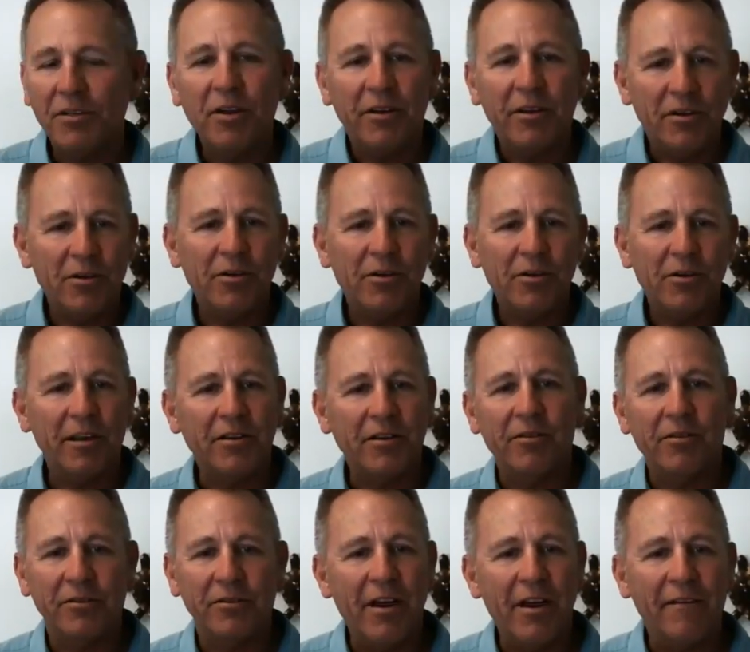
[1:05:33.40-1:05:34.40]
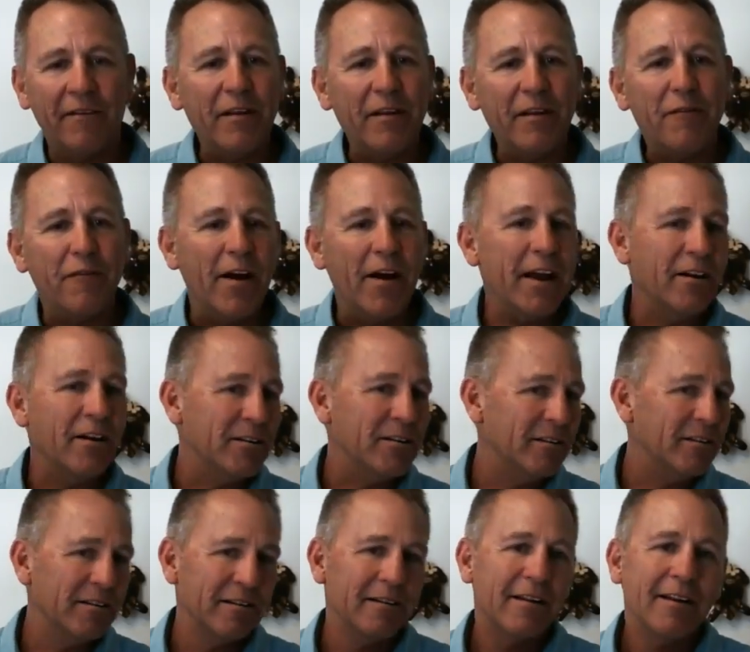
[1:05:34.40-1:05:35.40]
you have any
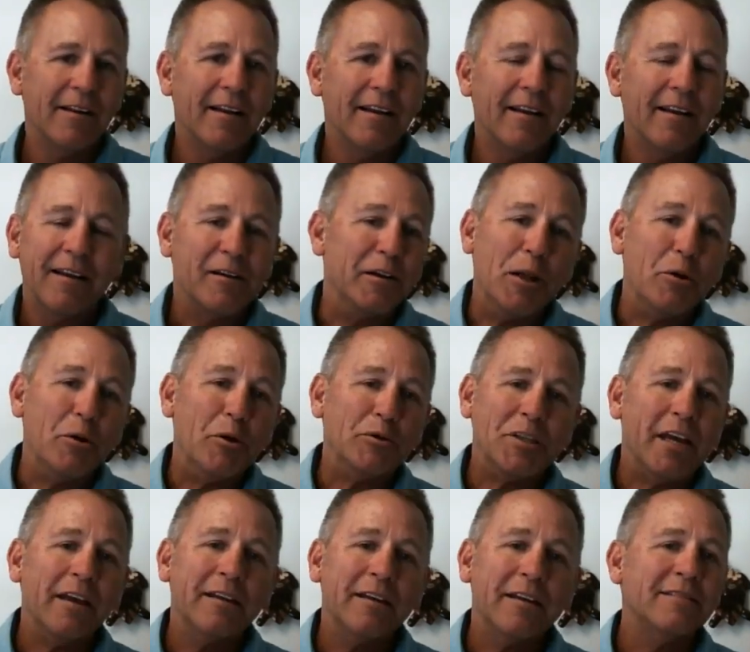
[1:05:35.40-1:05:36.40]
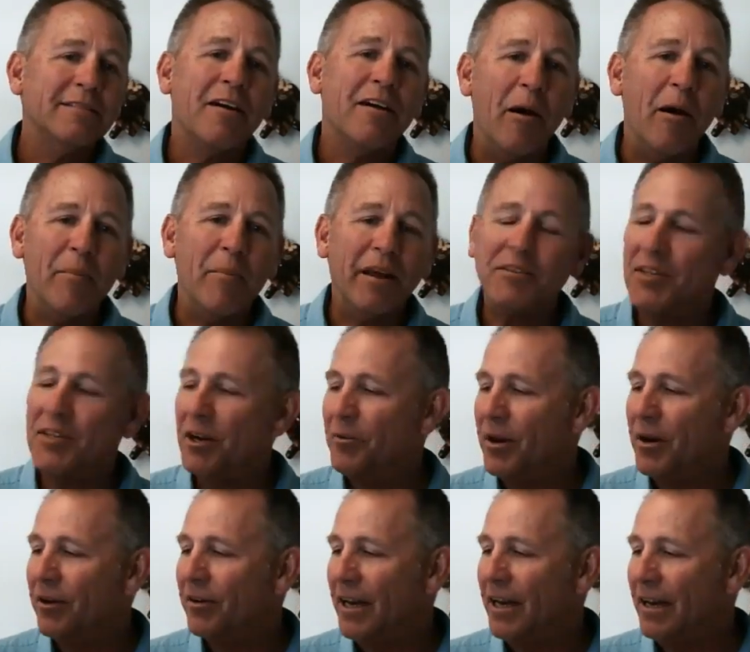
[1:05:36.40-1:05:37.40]
final closing comments here? We
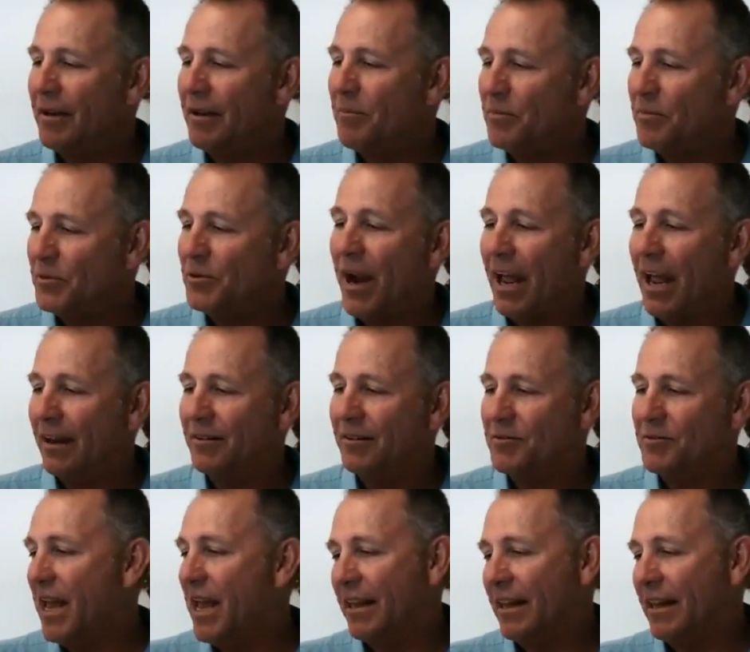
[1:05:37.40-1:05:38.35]
don't need to take